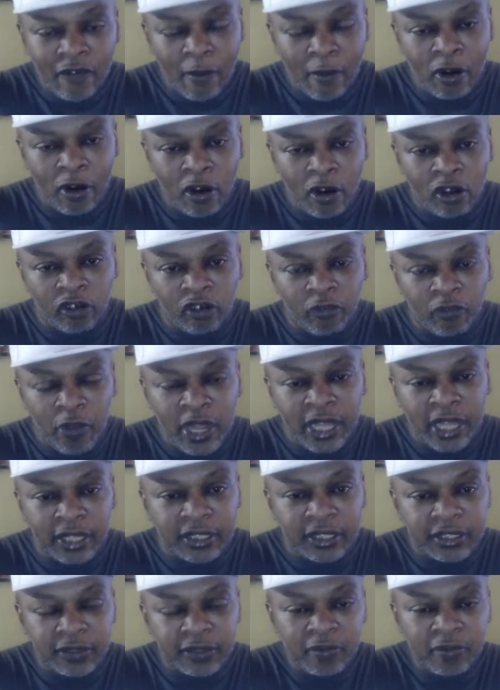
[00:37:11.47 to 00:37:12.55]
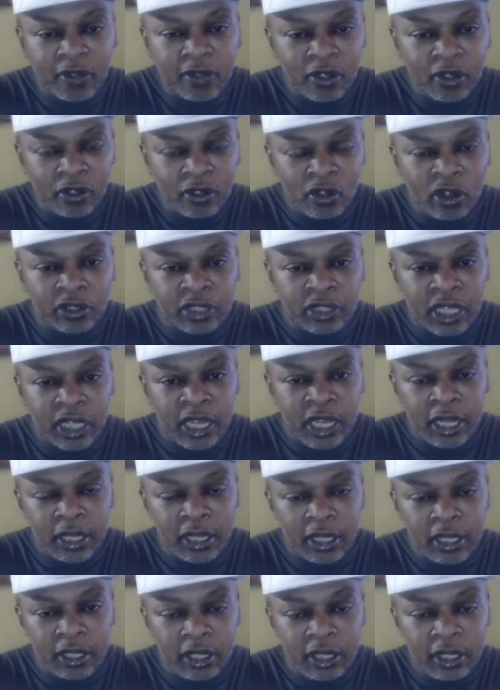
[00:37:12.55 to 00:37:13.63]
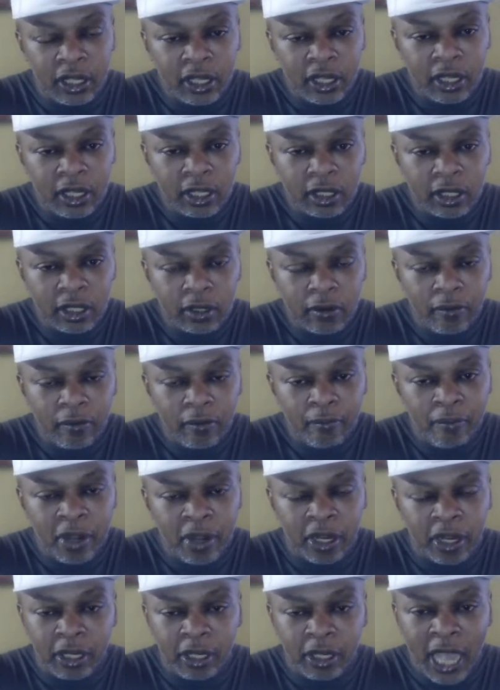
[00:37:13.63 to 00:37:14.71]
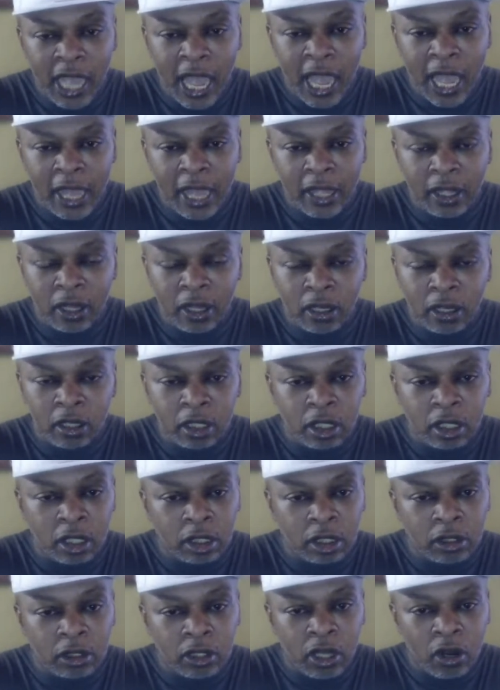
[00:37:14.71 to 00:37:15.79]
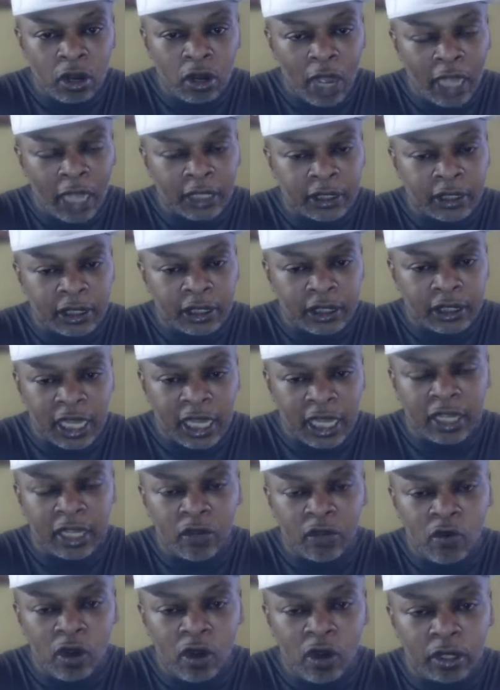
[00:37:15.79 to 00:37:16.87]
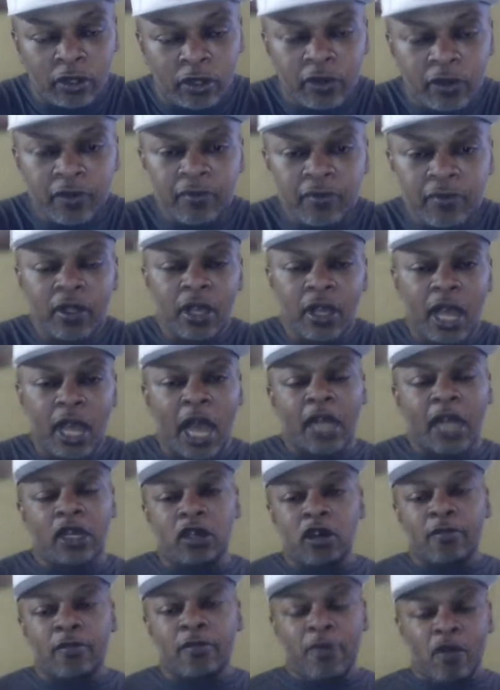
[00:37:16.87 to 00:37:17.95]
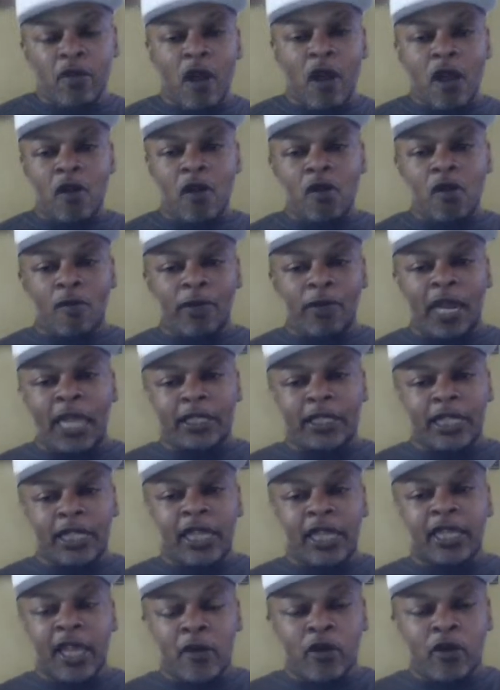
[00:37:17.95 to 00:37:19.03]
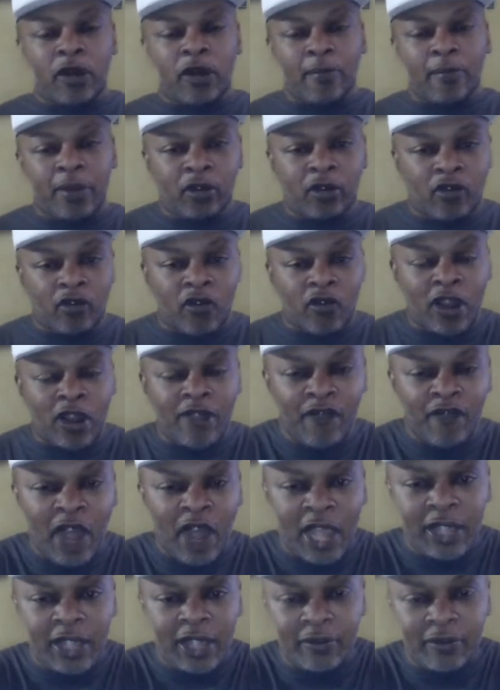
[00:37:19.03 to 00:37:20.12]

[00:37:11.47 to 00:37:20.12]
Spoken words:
Earl Spence. You know what I'm saying? Bigger guy, you know, I just think he would have. I could be wrong, but I think that would have been a great fight.